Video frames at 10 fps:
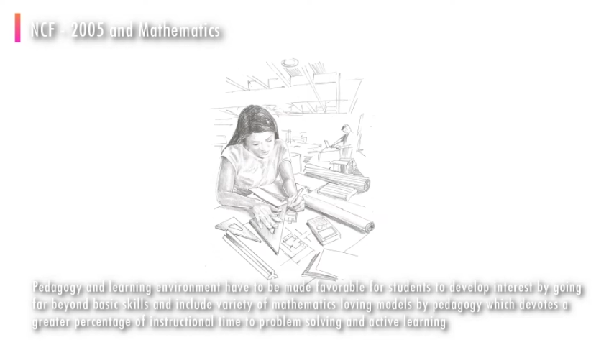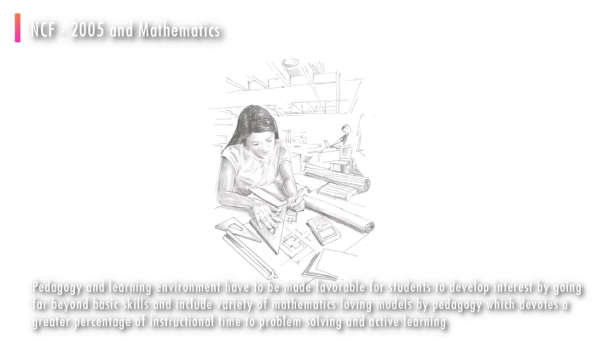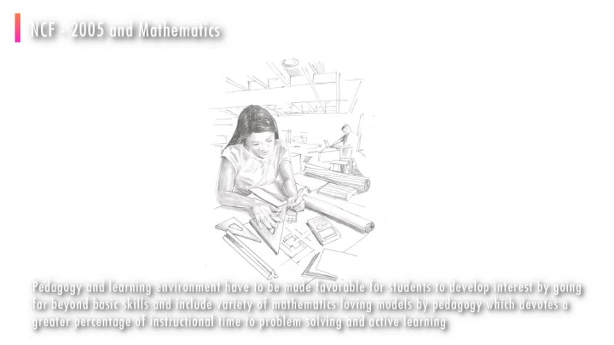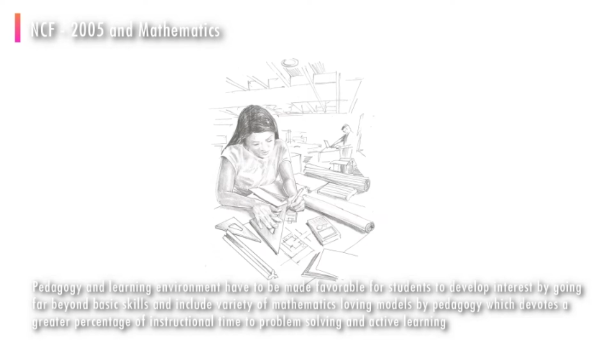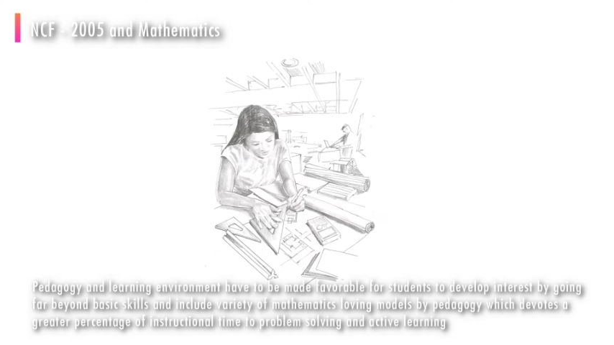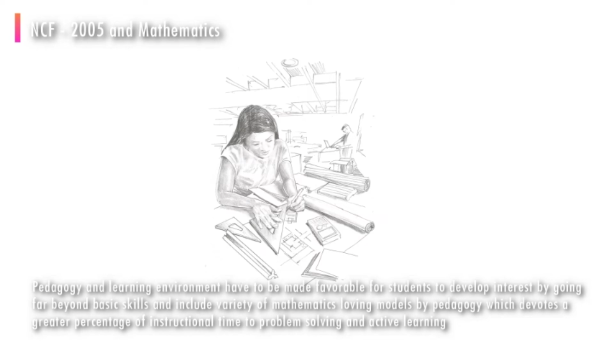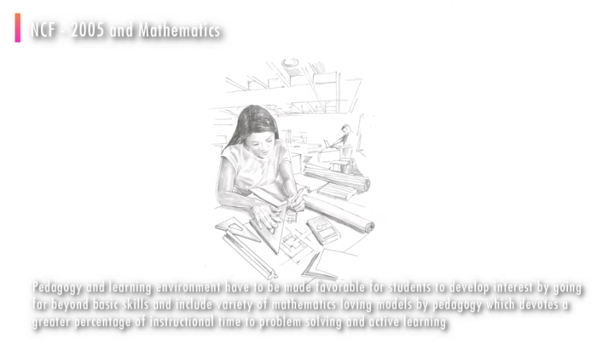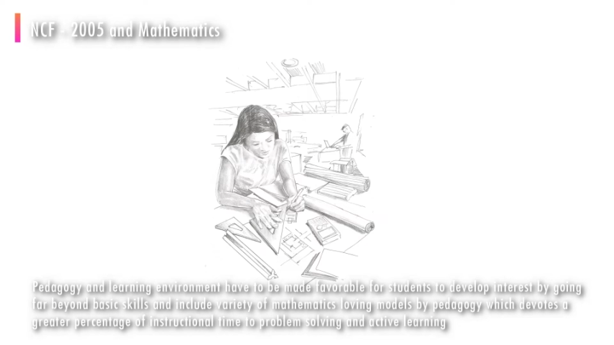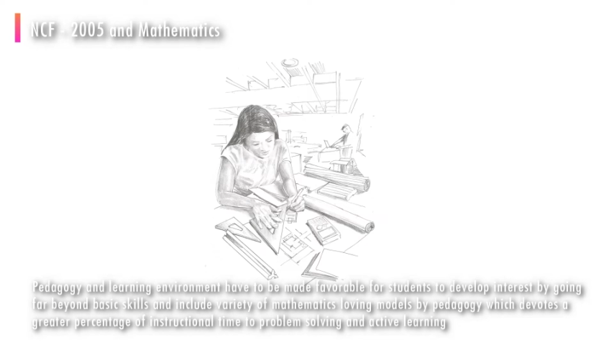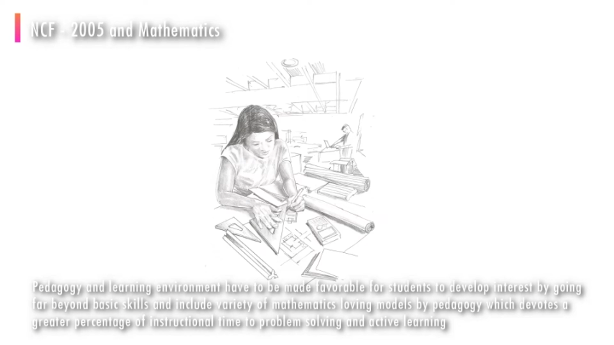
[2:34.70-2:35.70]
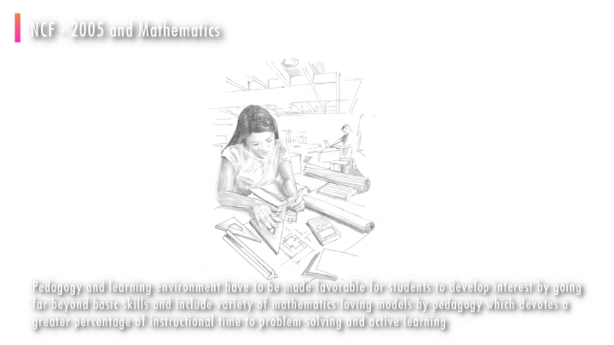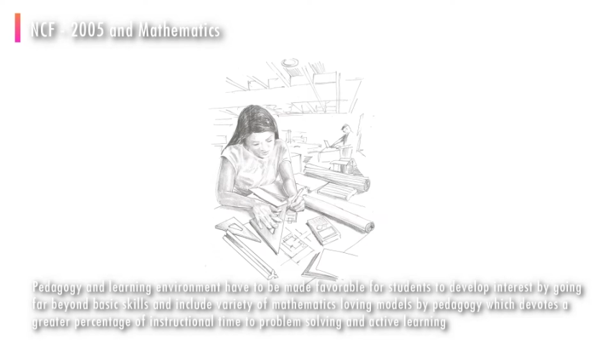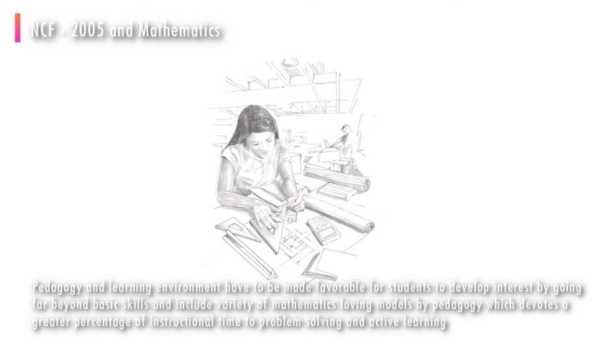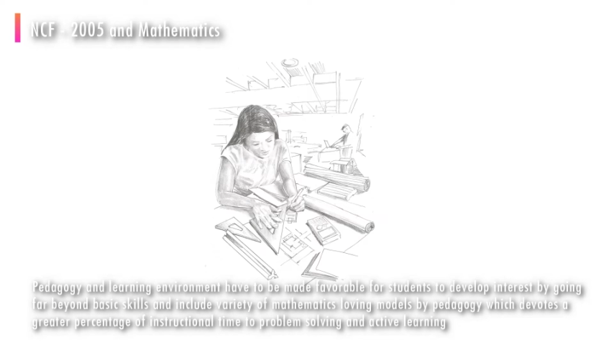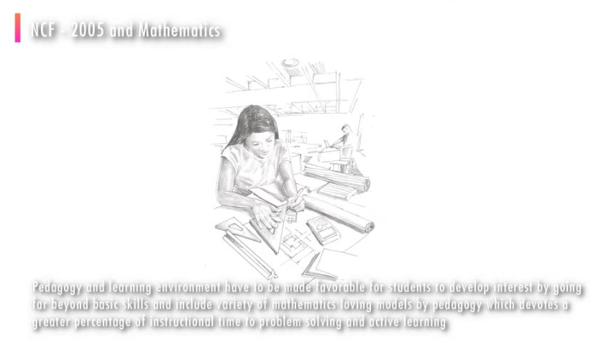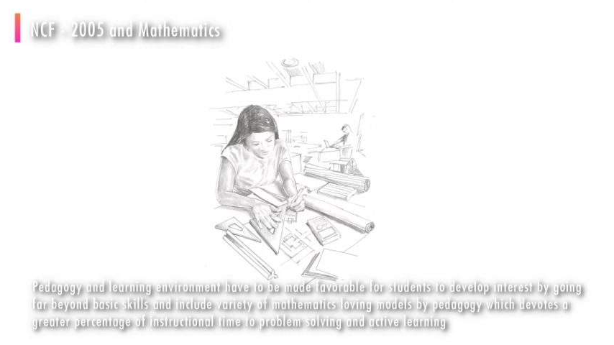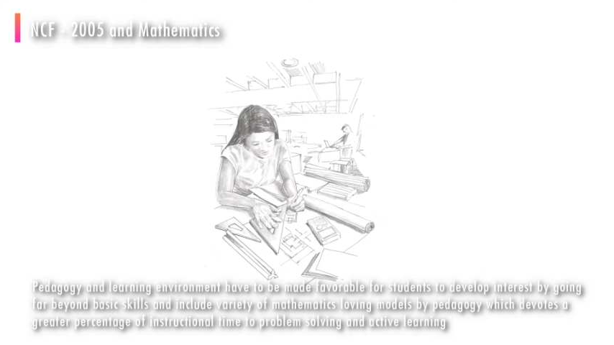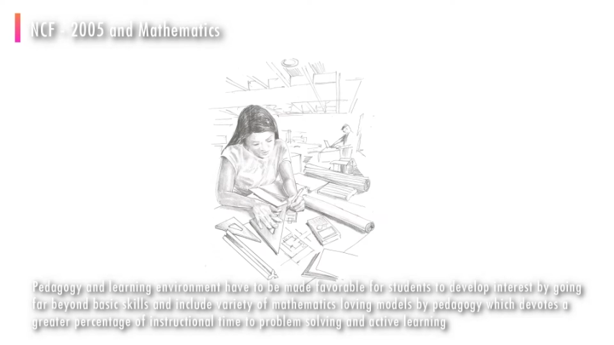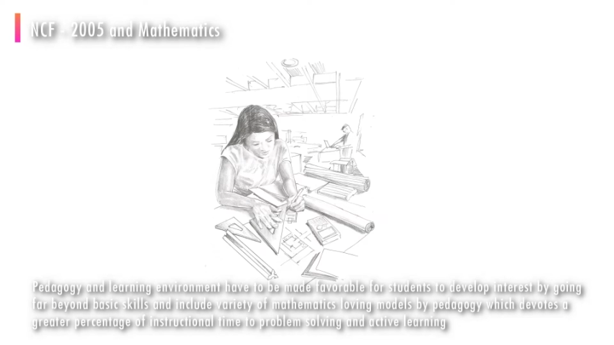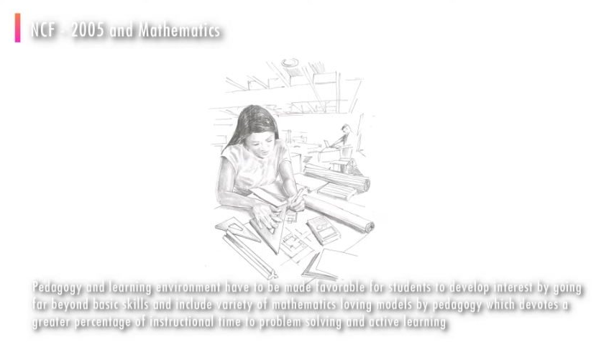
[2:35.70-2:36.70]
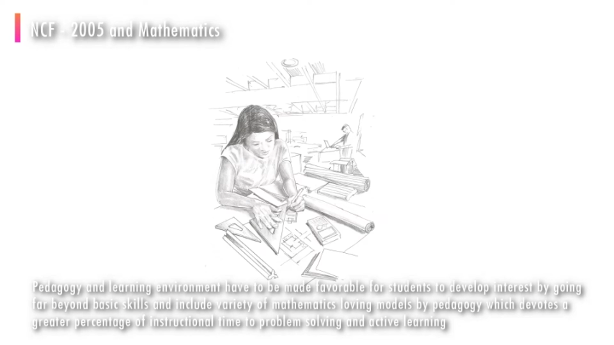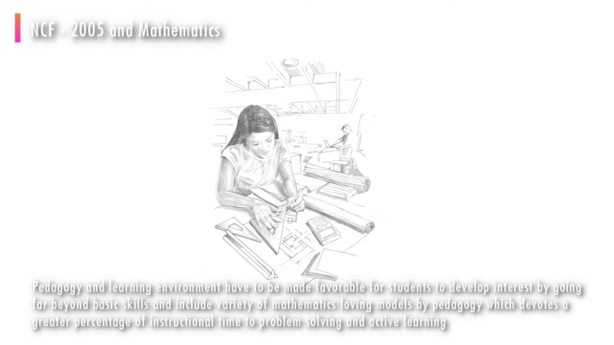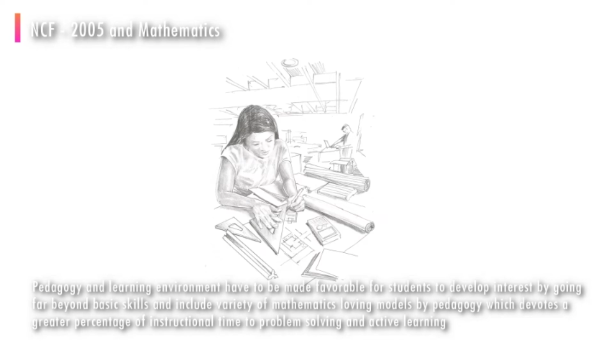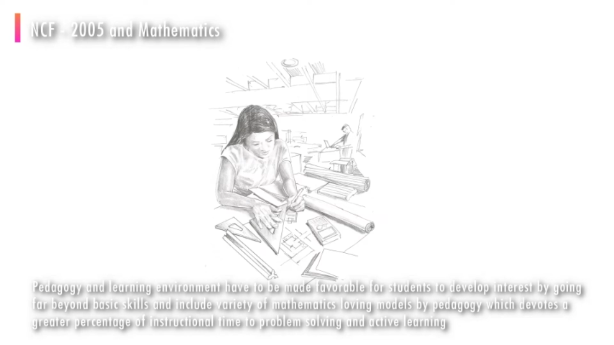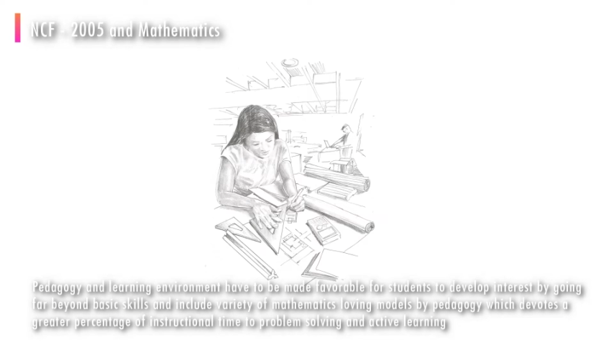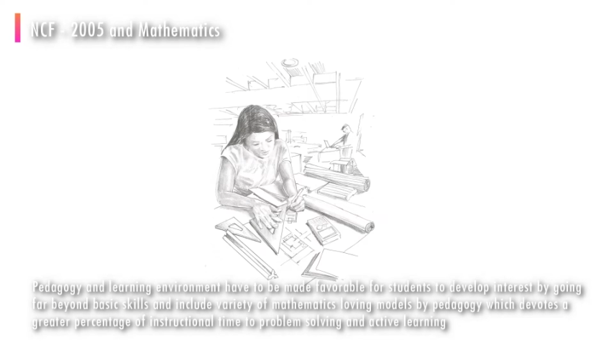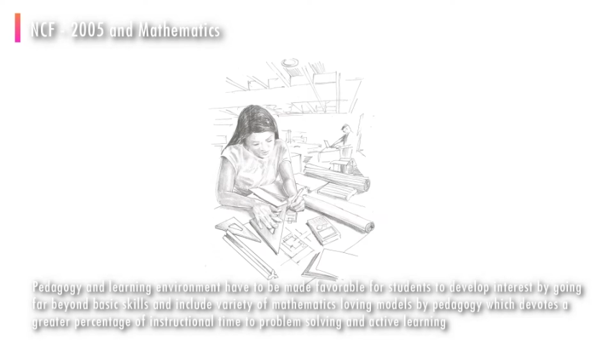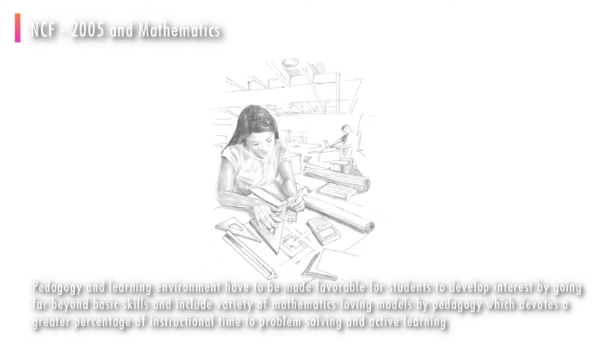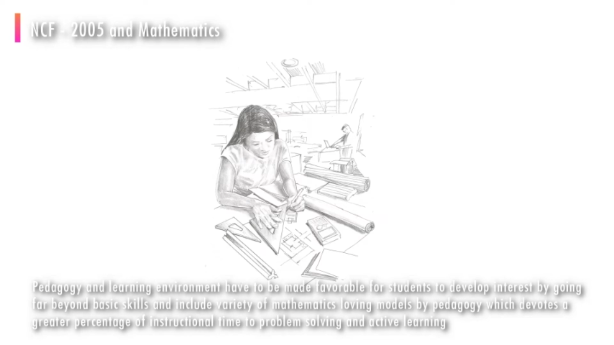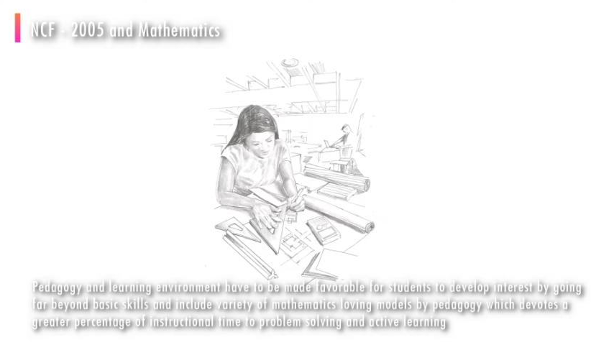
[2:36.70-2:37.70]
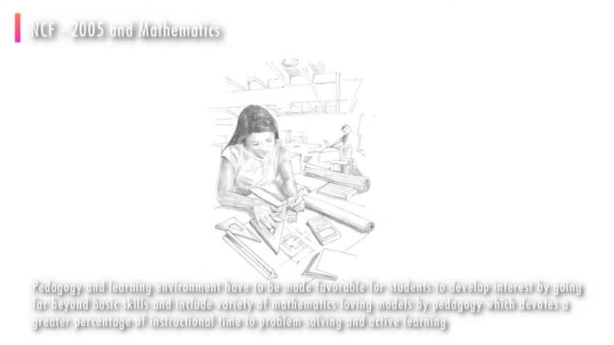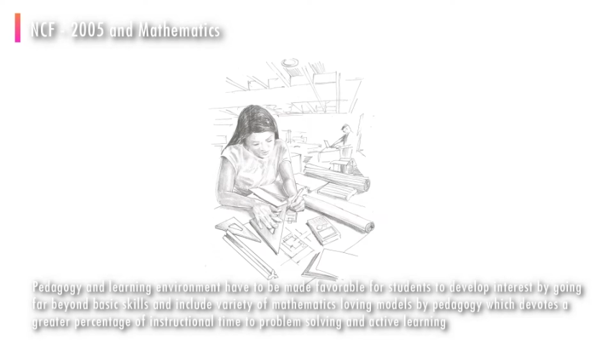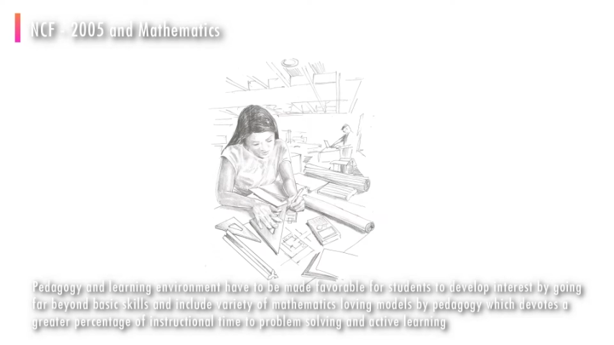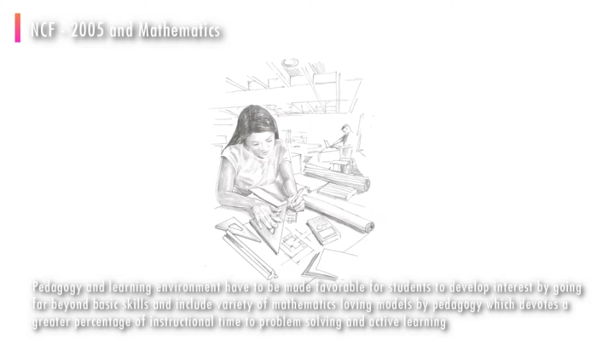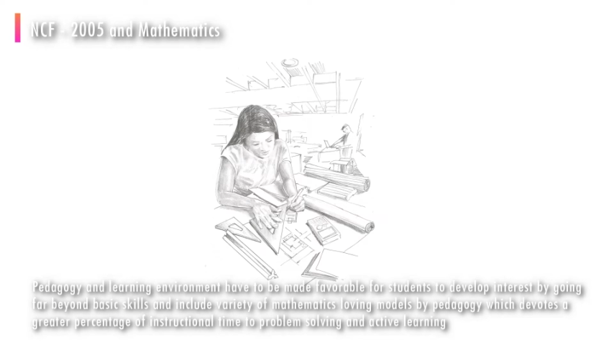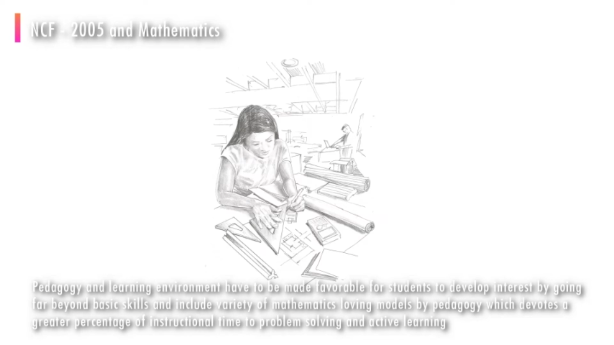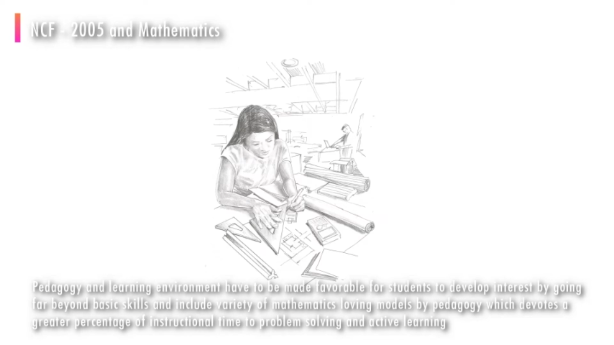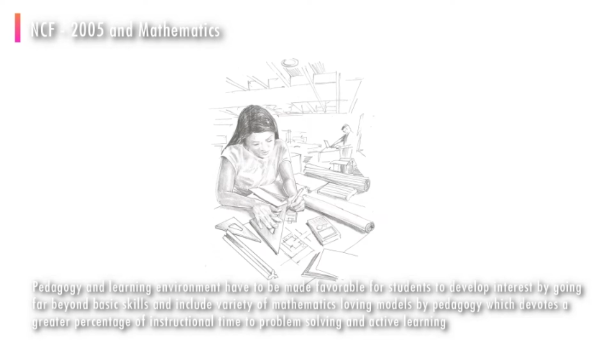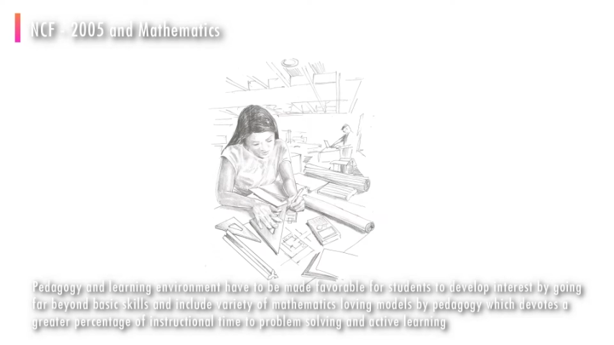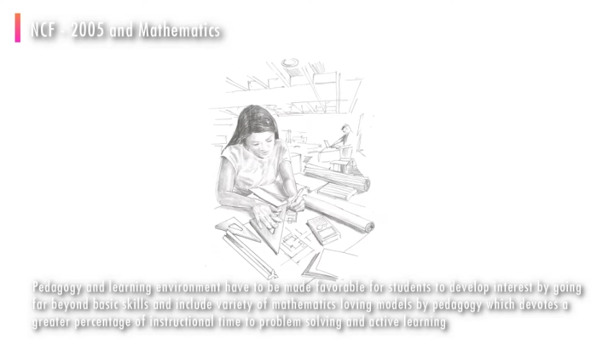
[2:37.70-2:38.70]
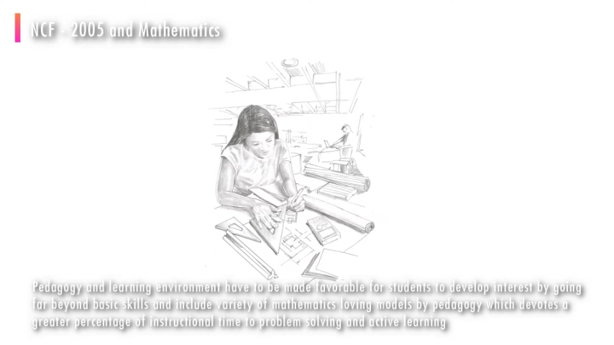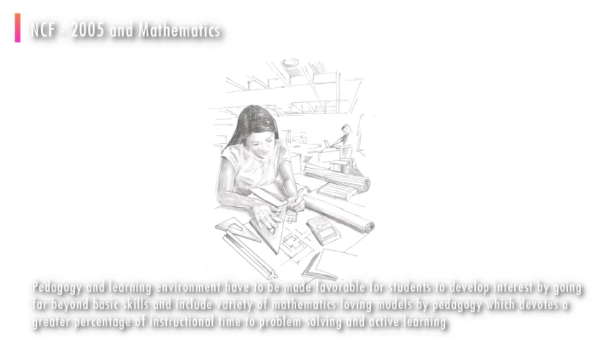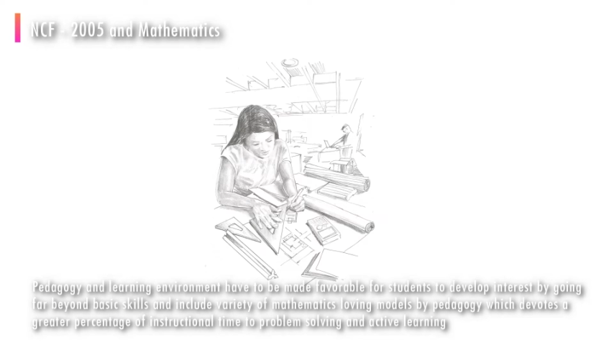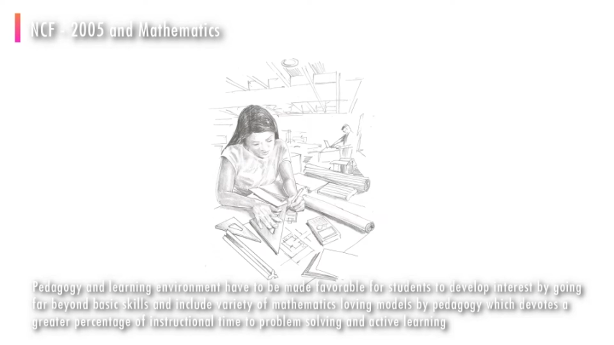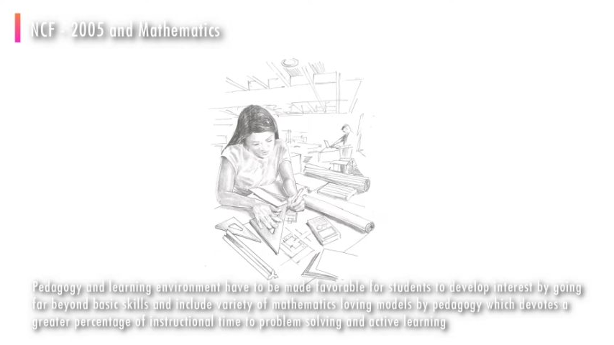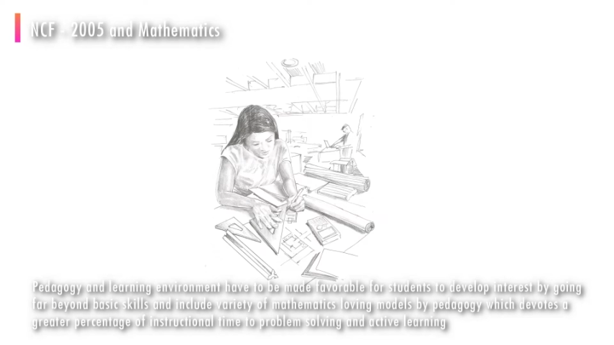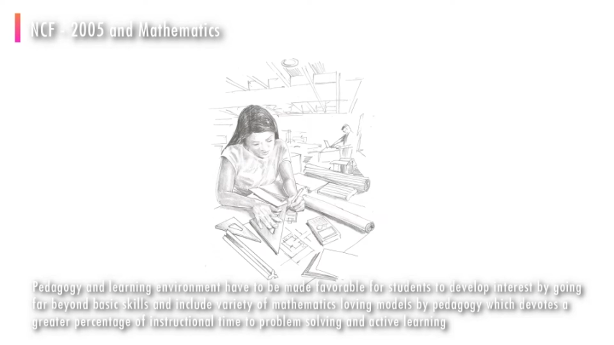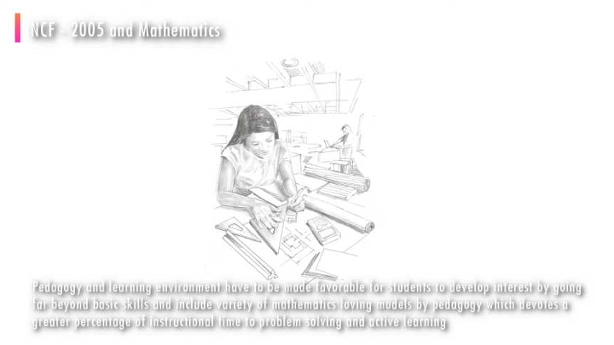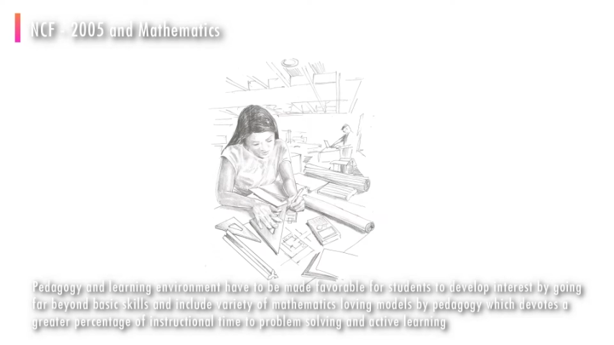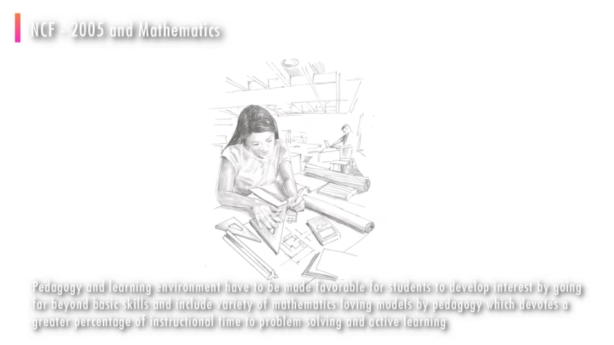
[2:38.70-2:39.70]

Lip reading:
Nobody's mouth can be seen.